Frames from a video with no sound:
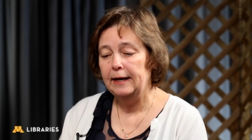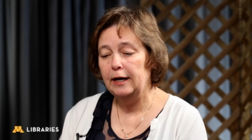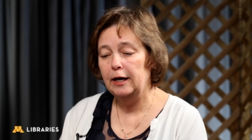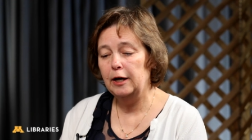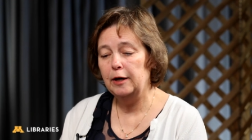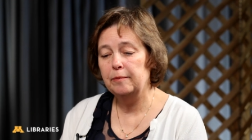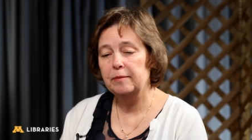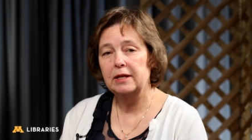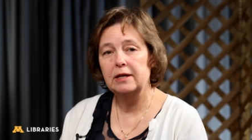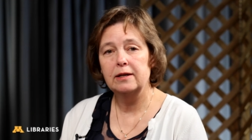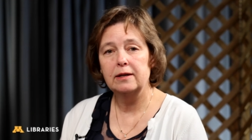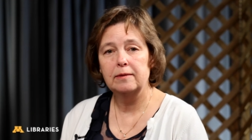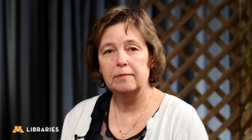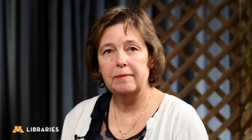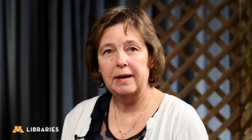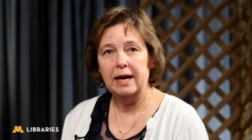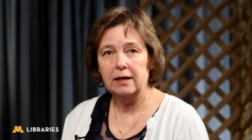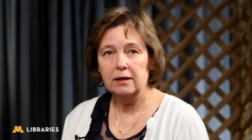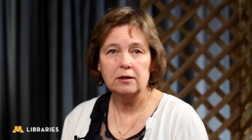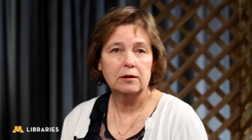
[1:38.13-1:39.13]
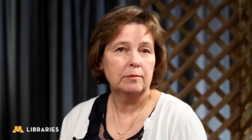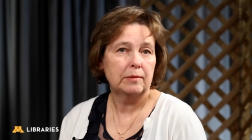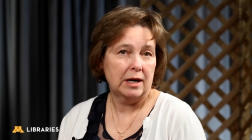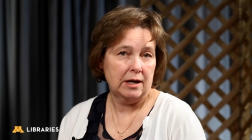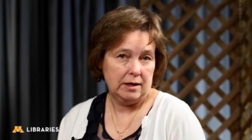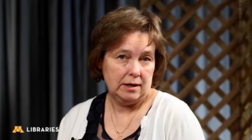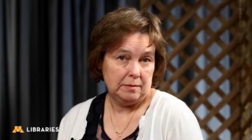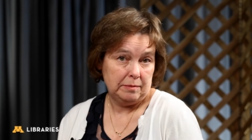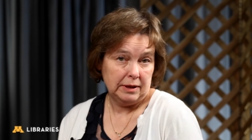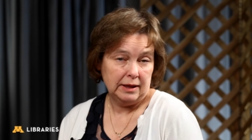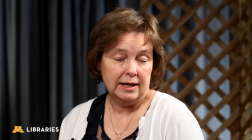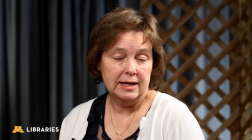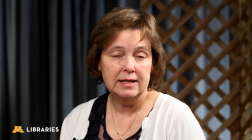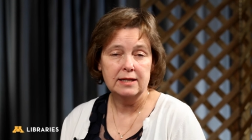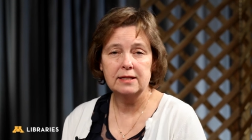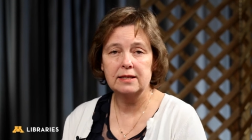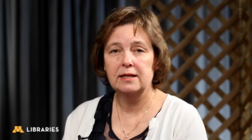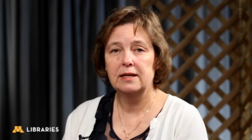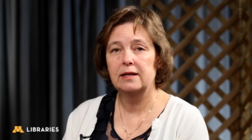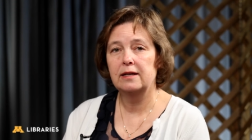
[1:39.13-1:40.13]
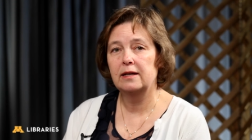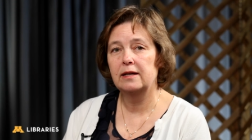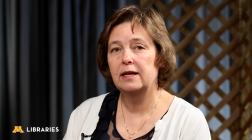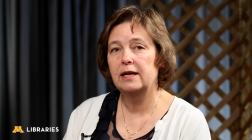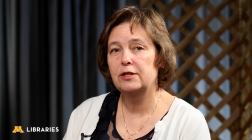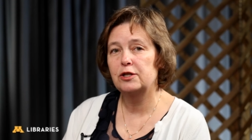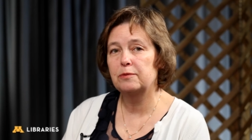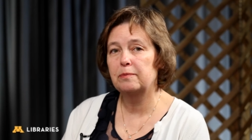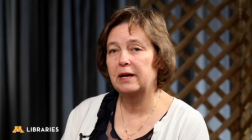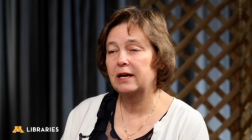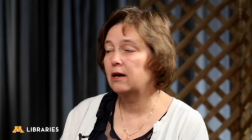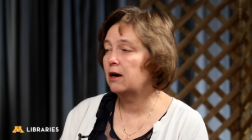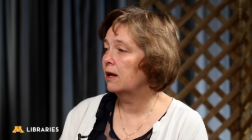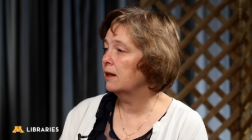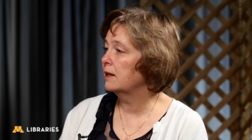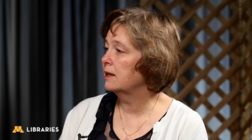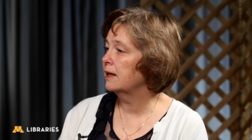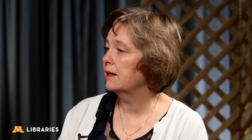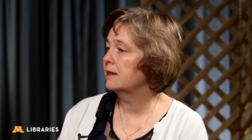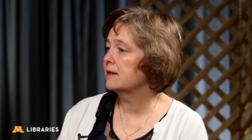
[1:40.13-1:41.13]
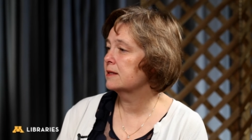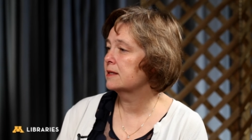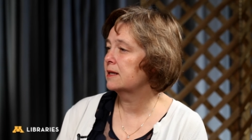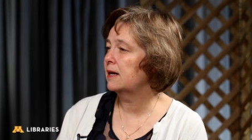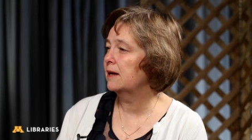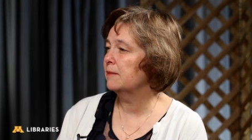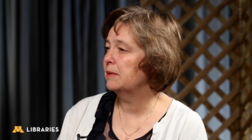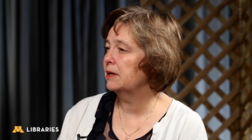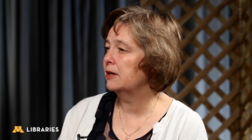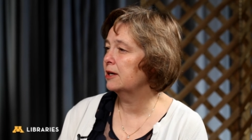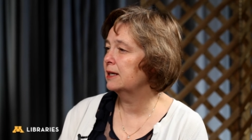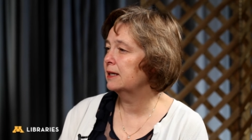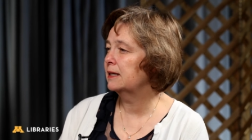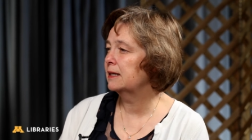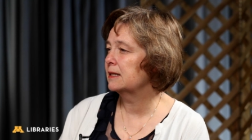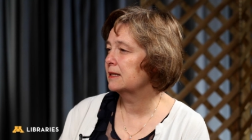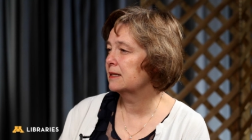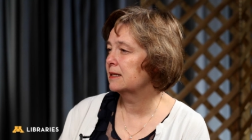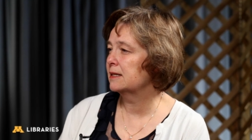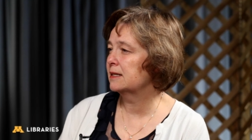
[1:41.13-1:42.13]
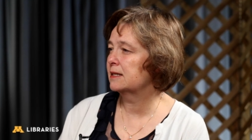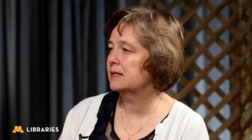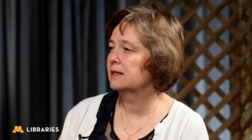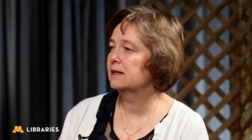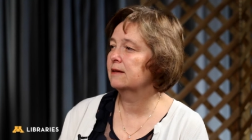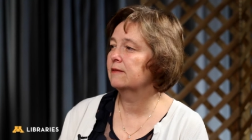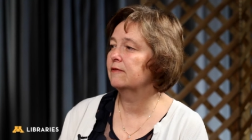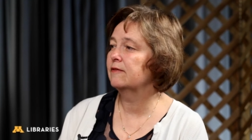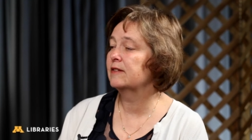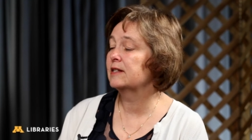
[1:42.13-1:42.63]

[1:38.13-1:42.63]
Um, the medical marketplace, uh, as you might call it at this time period, consisted of